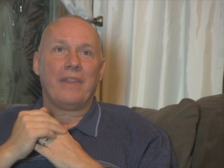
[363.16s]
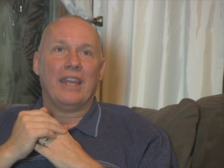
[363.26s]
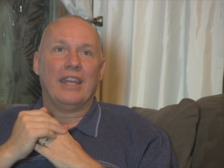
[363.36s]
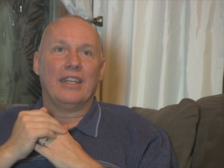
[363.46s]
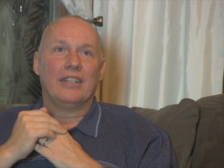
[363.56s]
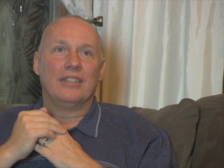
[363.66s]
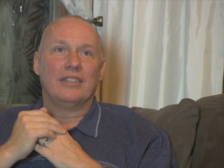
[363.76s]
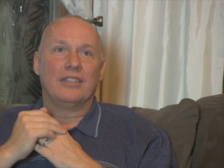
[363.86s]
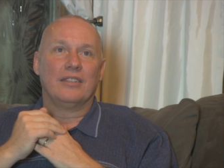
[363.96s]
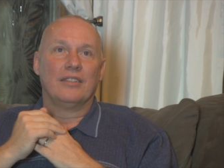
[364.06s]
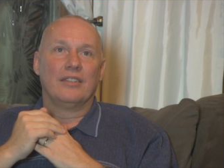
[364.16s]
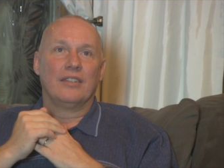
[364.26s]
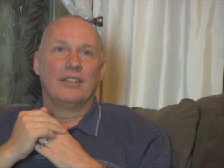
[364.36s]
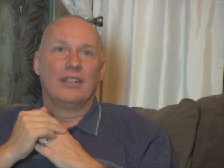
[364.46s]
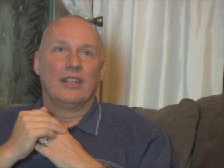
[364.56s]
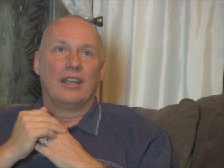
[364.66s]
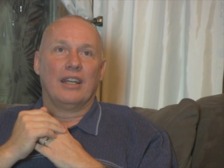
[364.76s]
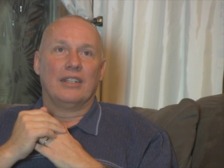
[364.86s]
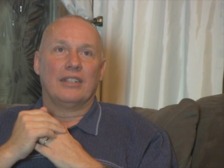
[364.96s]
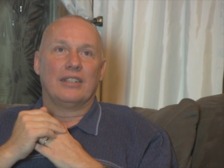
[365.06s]
is,
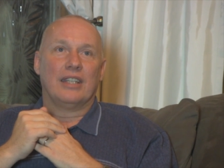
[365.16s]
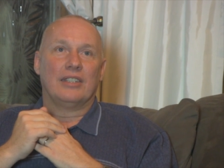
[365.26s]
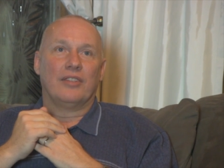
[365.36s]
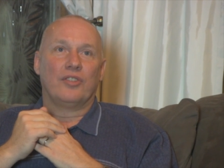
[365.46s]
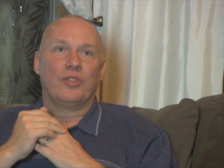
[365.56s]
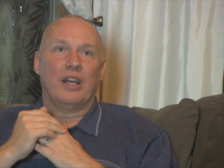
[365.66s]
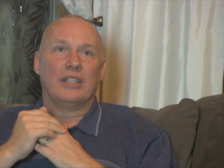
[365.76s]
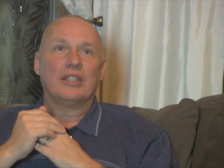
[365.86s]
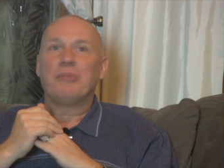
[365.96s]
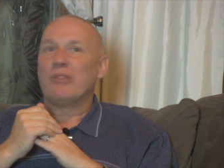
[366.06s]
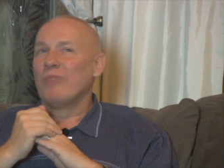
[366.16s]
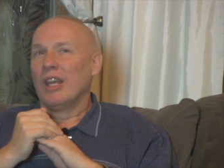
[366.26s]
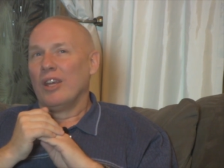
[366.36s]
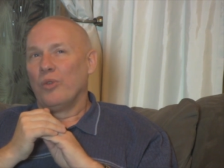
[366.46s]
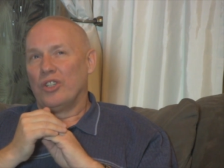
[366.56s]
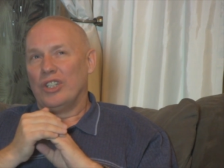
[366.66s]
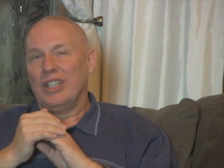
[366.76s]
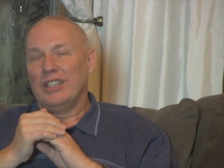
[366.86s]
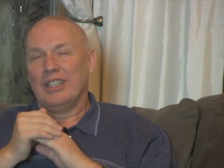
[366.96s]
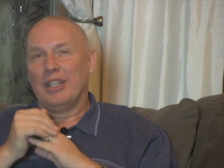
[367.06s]
is a sense of trust. I mean, with
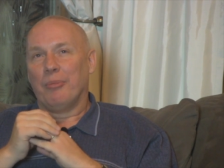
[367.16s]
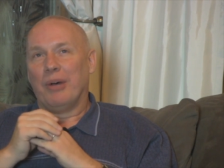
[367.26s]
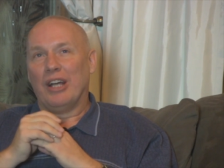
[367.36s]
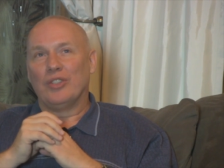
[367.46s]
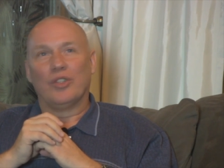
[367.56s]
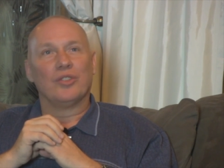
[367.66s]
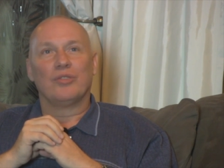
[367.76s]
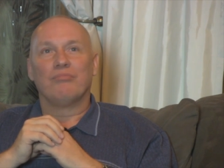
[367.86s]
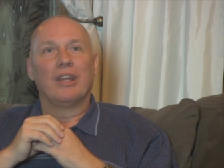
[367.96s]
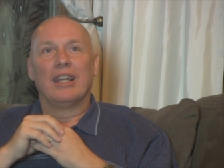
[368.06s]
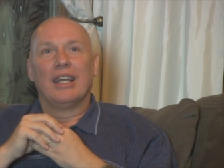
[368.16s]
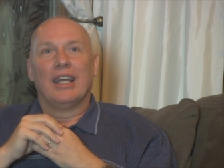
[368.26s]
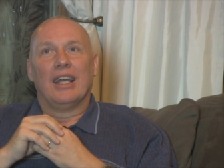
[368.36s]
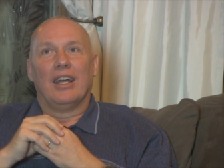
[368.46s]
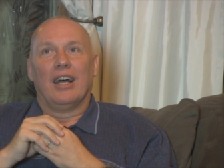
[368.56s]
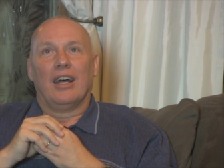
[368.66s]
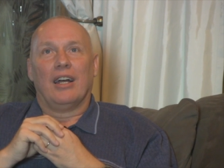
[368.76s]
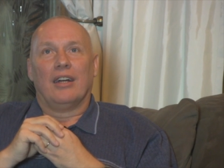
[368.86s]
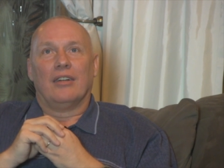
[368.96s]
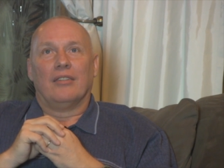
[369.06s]
Jesus and the apostles,
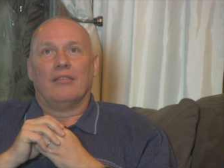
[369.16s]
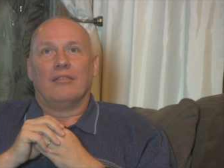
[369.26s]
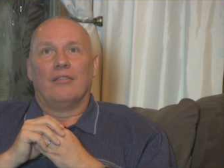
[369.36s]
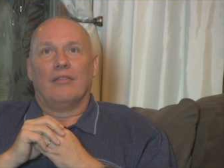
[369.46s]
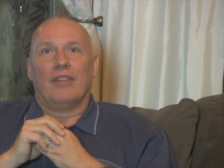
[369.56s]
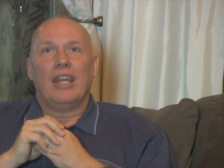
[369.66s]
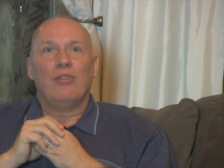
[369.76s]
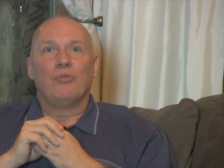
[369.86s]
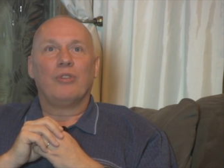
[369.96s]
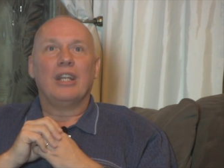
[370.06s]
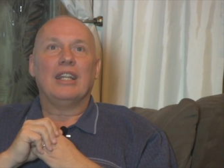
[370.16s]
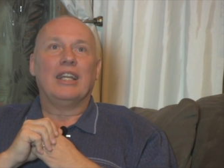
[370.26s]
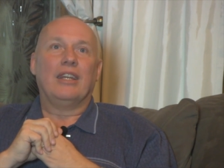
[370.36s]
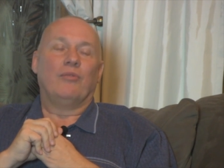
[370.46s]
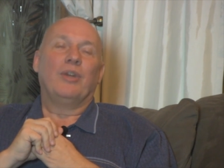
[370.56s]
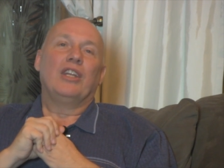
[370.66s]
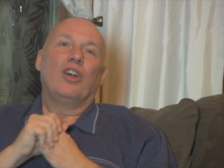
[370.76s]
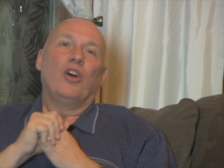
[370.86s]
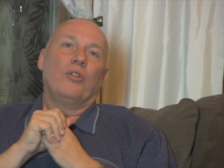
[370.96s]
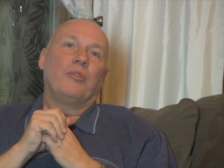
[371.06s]
uh, they really, we
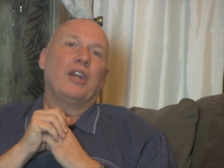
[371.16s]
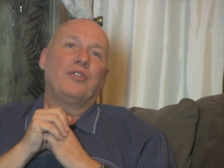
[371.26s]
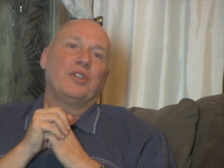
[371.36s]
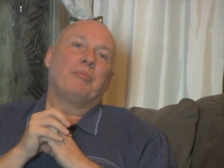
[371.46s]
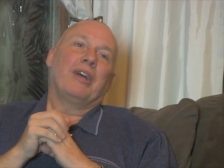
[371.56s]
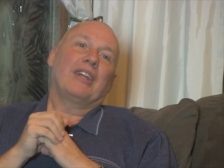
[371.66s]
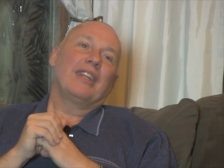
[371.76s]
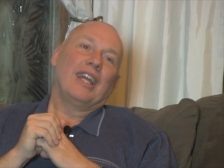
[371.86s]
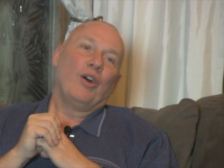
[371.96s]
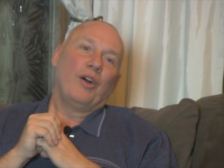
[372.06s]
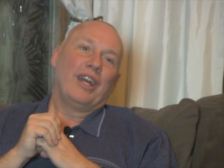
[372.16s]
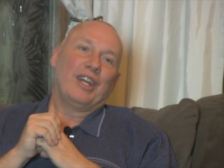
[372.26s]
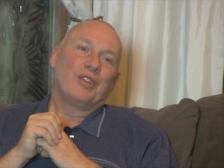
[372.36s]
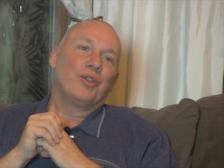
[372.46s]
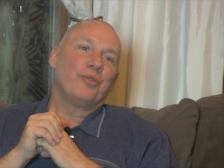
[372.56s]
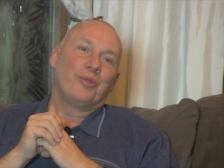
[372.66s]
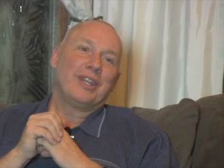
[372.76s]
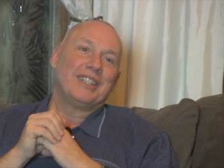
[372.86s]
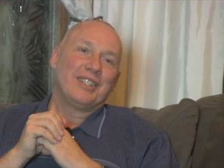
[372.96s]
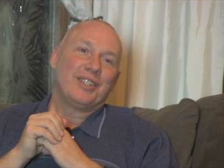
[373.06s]
know in retrospect, they all had good
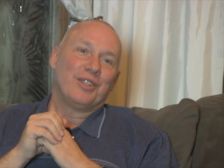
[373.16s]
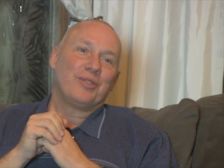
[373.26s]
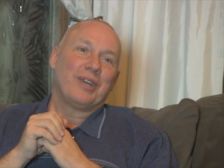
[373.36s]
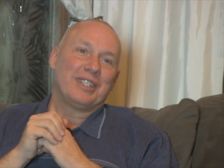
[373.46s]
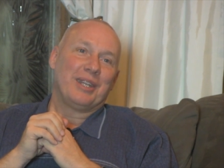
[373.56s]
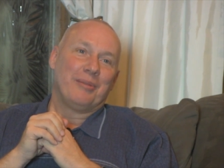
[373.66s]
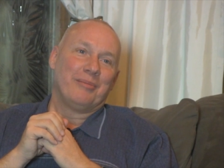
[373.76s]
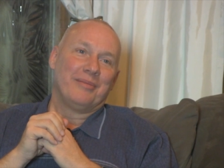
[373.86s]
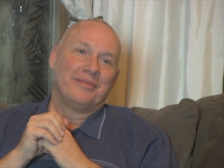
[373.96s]
reason to trust him